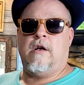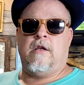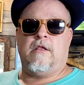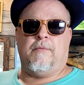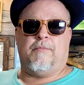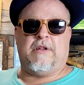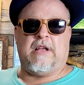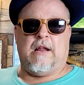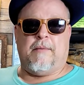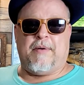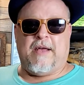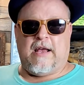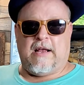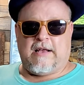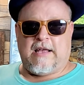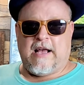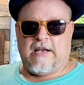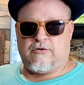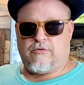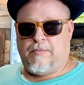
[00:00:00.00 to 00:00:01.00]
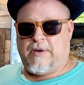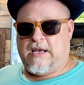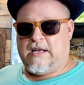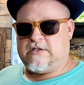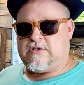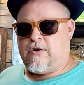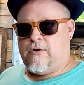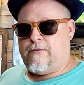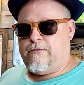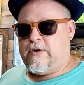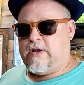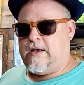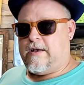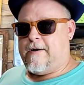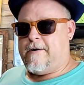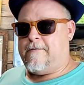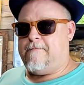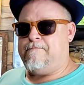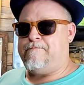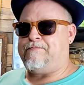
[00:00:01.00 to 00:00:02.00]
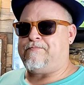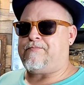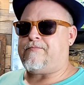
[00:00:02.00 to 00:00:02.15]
The potato pancakes will be its own video.